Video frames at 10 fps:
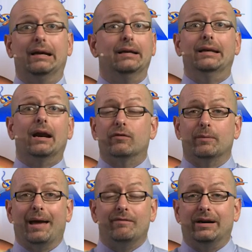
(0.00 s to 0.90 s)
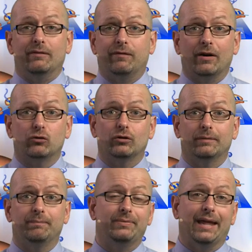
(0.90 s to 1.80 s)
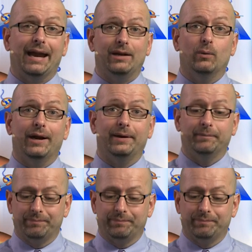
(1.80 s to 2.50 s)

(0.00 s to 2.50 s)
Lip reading: none of them have any function anyway.